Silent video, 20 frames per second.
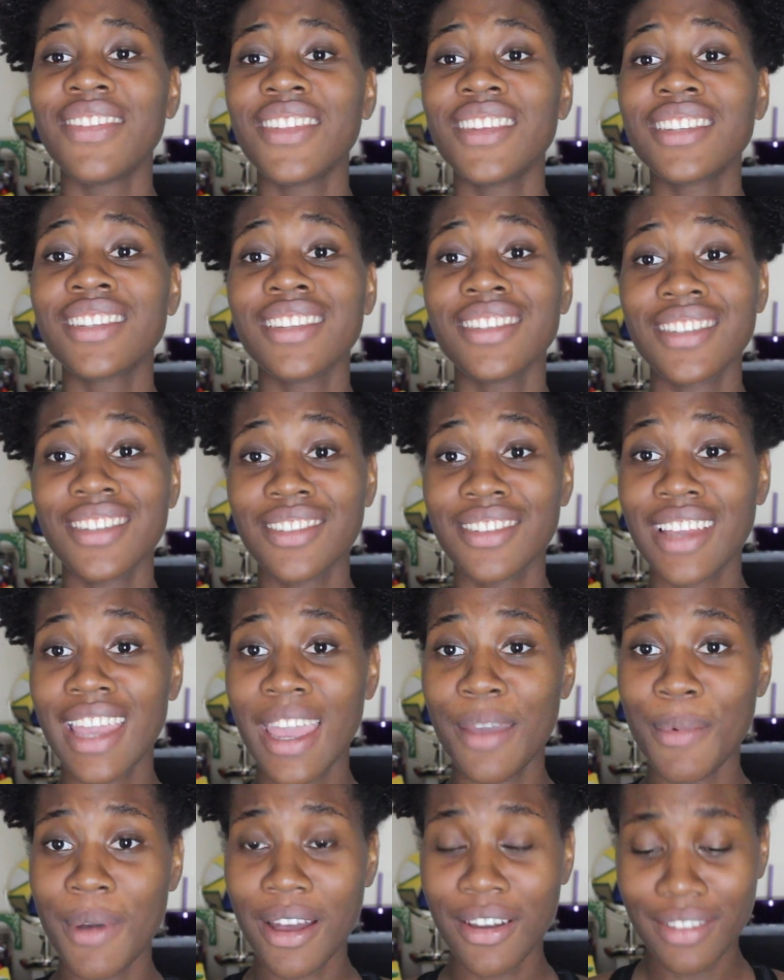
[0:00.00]
this concealer
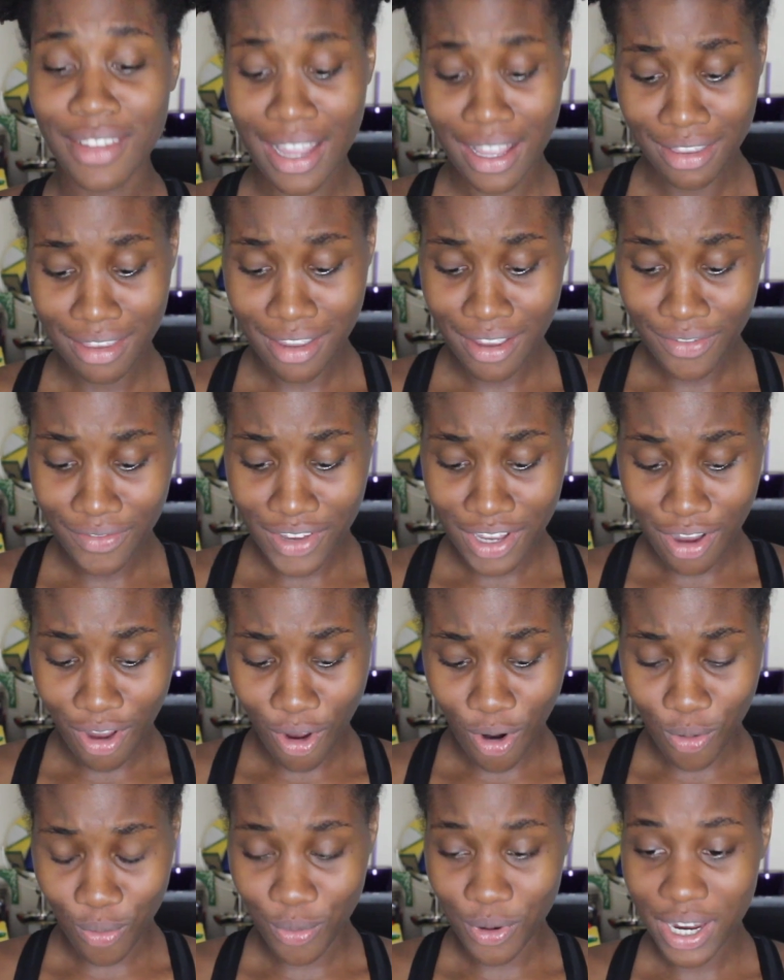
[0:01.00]
came out and I loved it
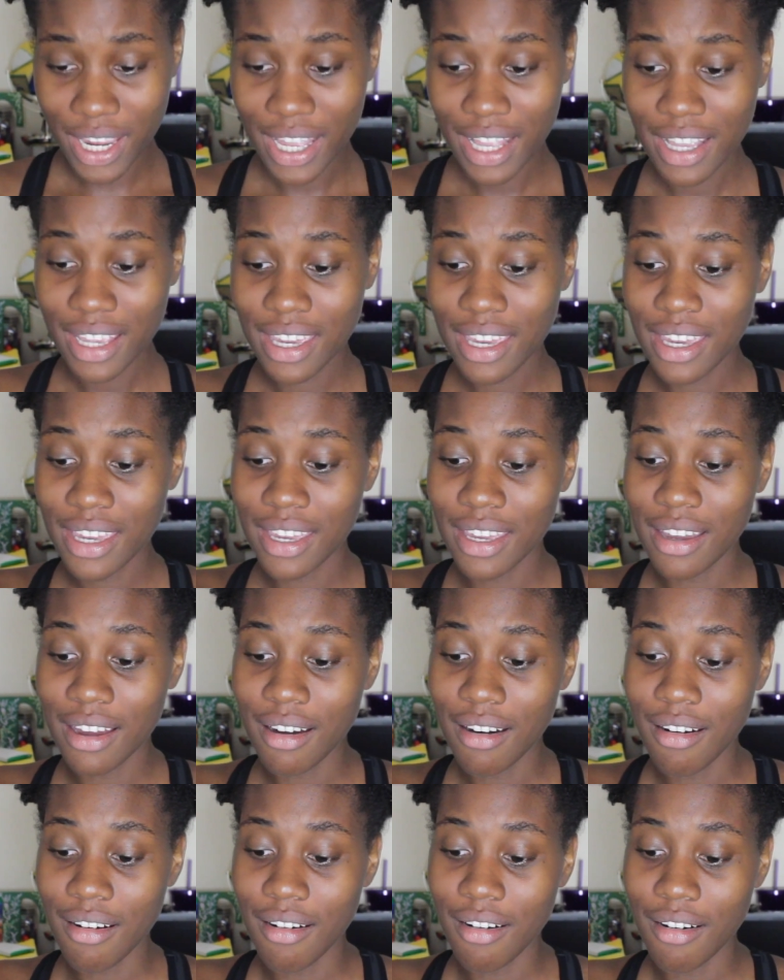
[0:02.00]
already,
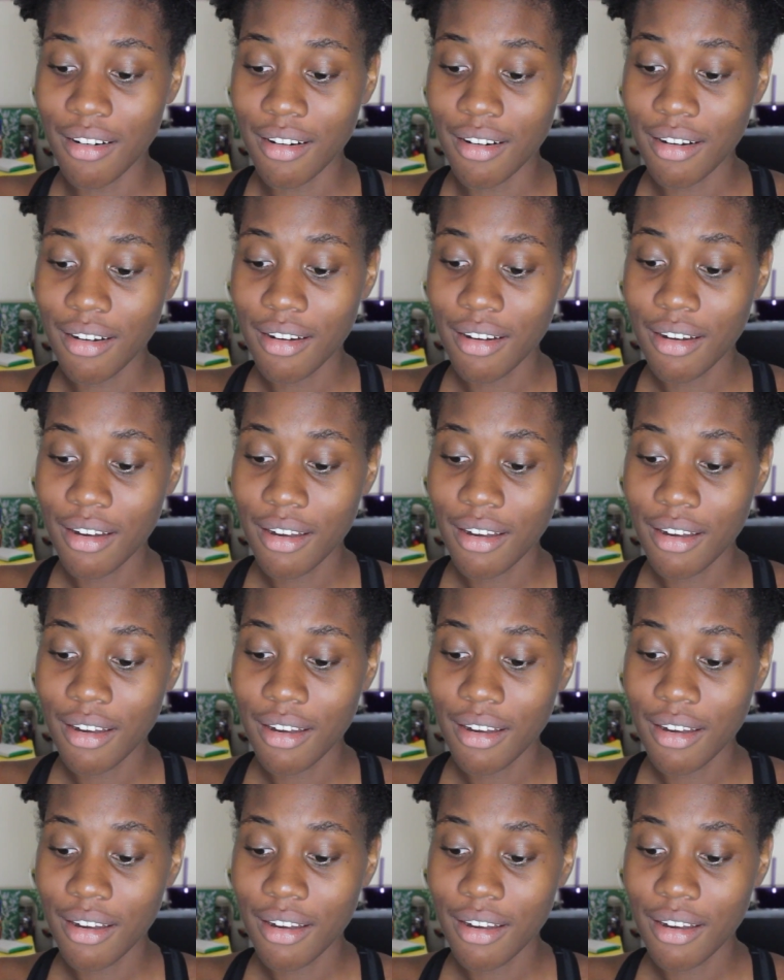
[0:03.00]
y'all.